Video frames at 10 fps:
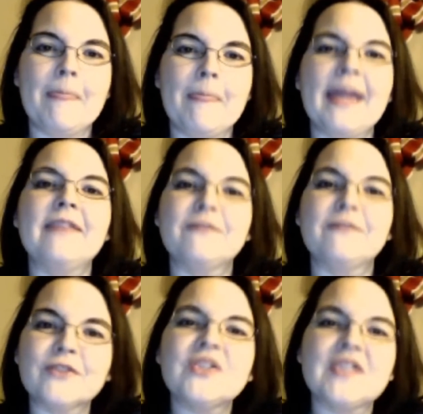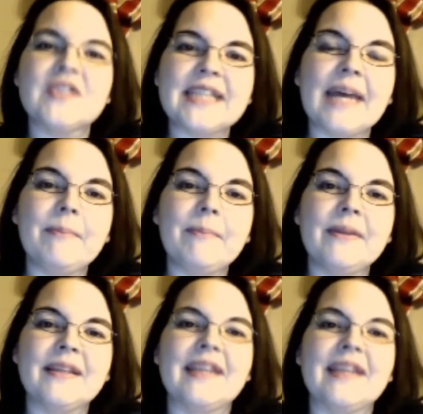And the first step
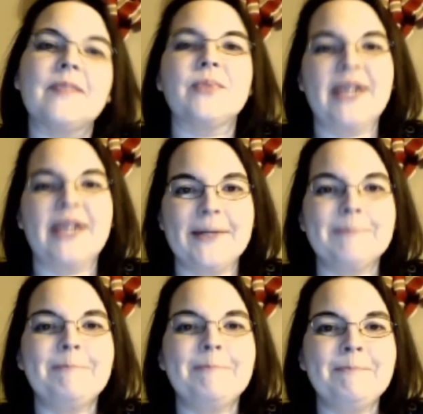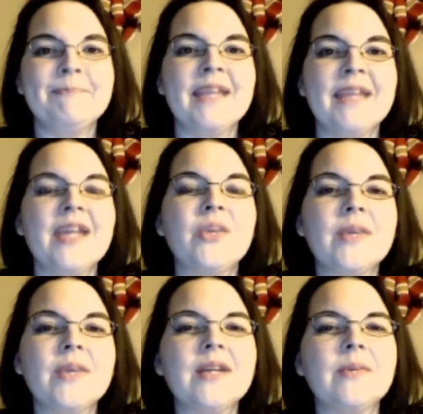is prayer. You want
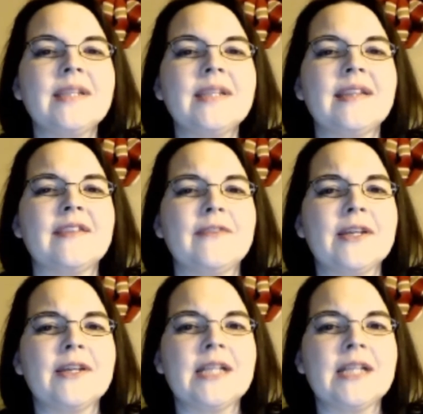to go into this very